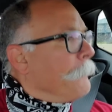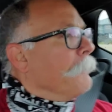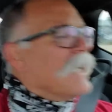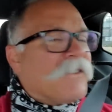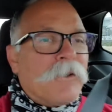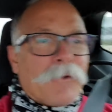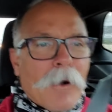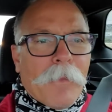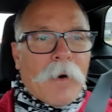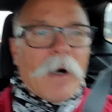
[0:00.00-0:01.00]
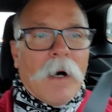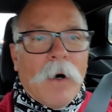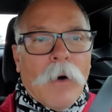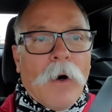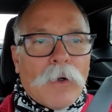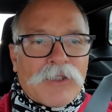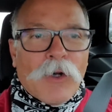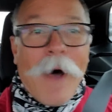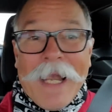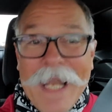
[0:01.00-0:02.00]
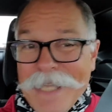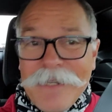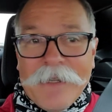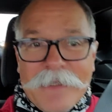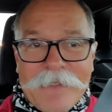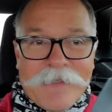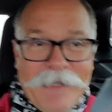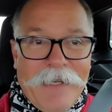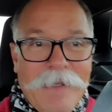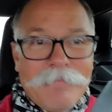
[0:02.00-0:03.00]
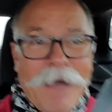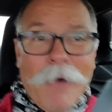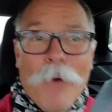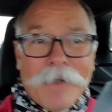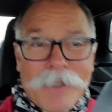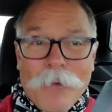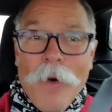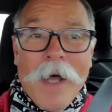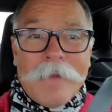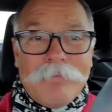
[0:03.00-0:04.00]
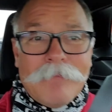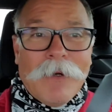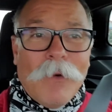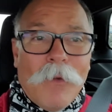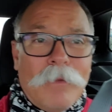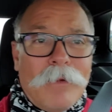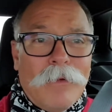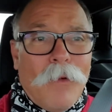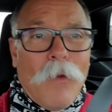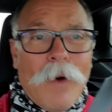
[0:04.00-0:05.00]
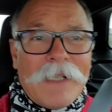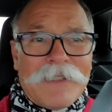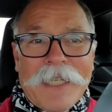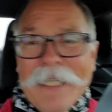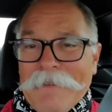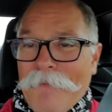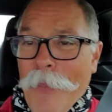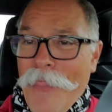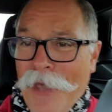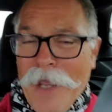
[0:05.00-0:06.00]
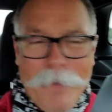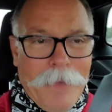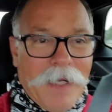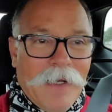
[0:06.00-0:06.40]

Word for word: Mr. Trump also allegedly say, I wonder what was in it for them.